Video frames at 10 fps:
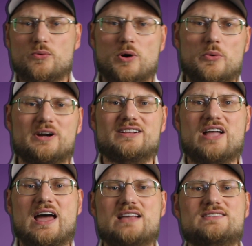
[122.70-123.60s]
of our
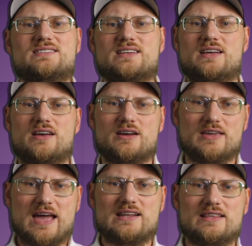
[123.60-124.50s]
clients
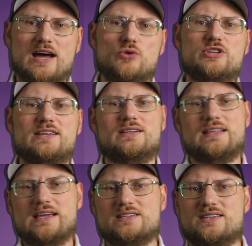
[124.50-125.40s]
had an outdated
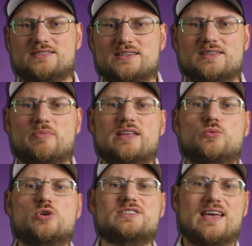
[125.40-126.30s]
legacy system that
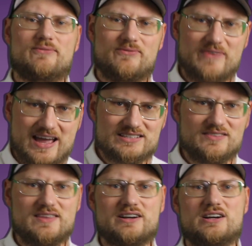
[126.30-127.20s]
was
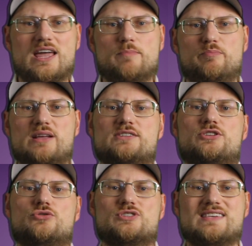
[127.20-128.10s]
affecting their
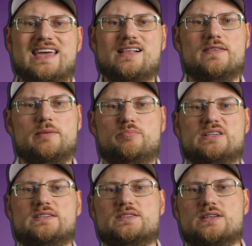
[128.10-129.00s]
ability to scale their
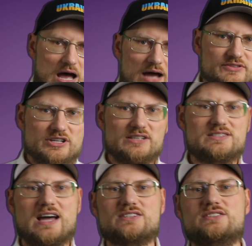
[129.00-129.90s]
business. After
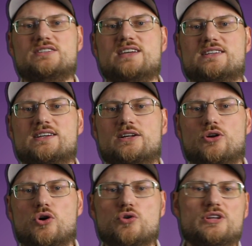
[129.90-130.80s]
conducting a technical
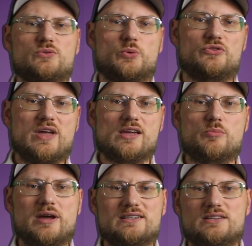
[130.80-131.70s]
audit, we
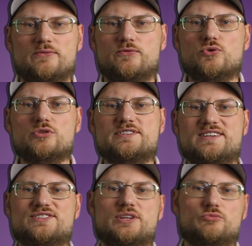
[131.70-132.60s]
recommended a full
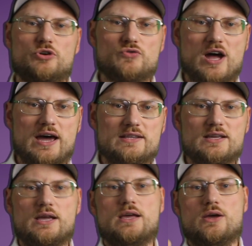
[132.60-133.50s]
system rewrite
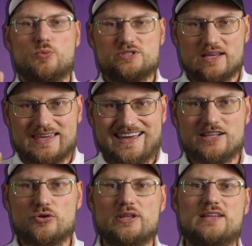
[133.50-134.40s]
with a
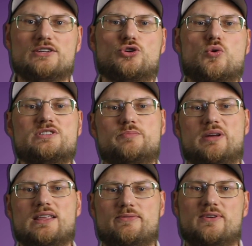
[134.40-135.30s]
calculated
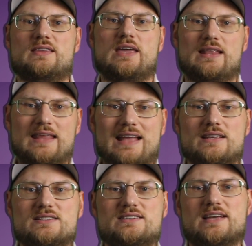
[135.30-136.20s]
cost-benefit
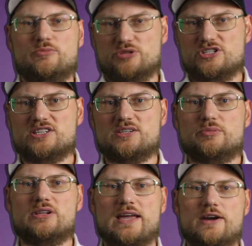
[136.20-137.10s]
analysis and
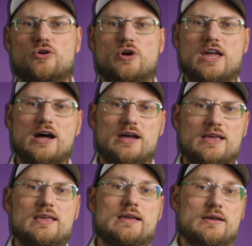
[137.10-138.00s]
predictable
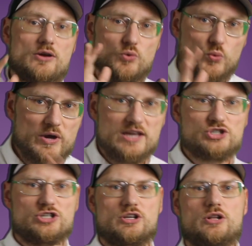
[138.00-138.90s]
ROI,
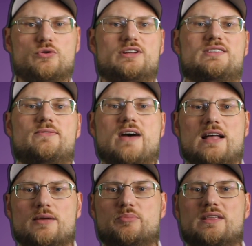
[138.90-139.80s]
which included
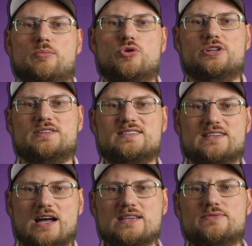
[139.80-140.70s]
developing a modern
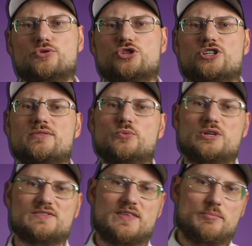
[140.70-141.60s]
SaaS version
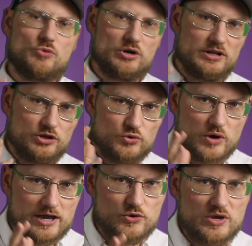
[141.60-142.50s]
with the modern
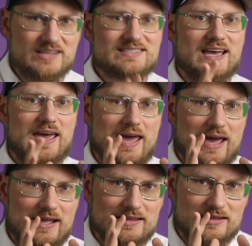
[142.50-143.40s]
UI UX
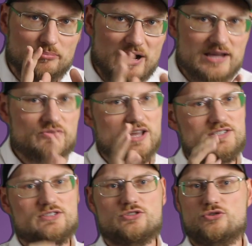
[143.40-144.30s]
and
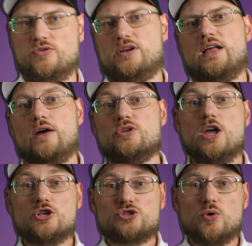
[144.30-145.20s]
migrating to the cloud.
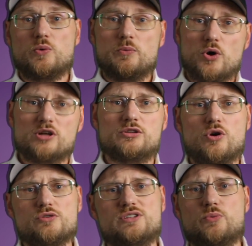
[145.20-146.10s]
So we worked
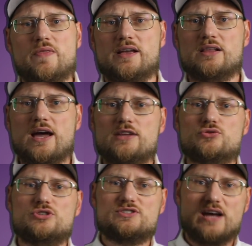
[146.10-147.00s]
closely with the client
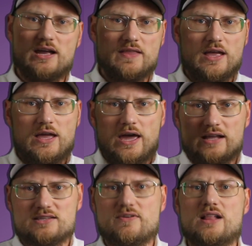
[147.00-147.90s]
to design
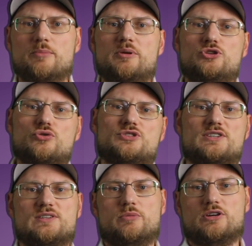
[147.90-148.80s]
and develop a new
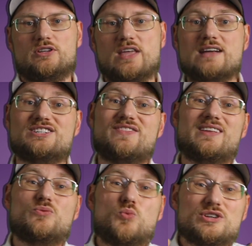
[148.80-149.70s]
system architecture
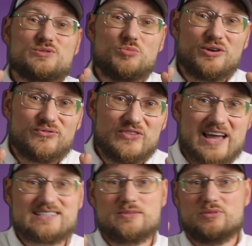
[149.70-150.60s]
that was more
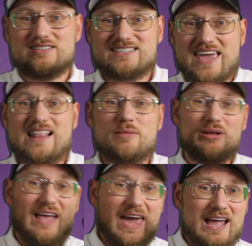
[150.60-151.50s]
flexible,
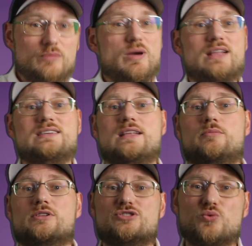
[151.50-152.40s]
scalable, and
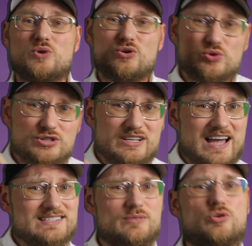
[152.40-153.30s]
maintainable. So
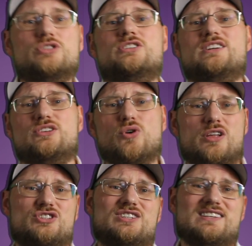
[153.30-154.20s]
utilizing modern
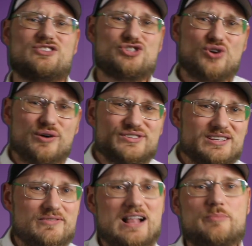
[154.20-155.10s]
technologies and
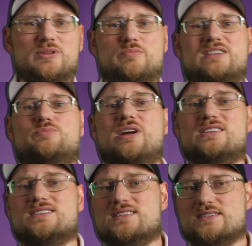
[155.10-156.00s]
software development best
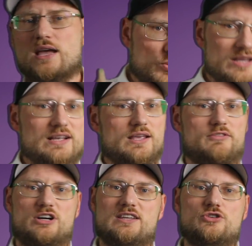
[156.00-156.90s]
practices, we
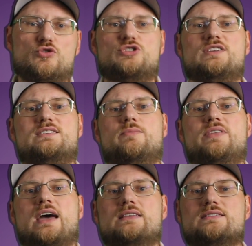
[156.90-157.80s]
delivered a new system
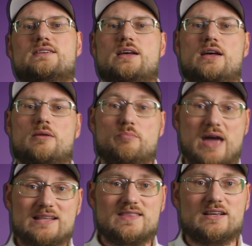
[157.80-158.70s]
that
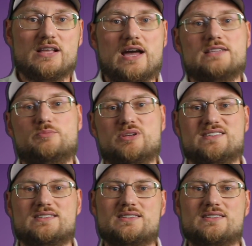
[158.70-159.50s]
met the client's business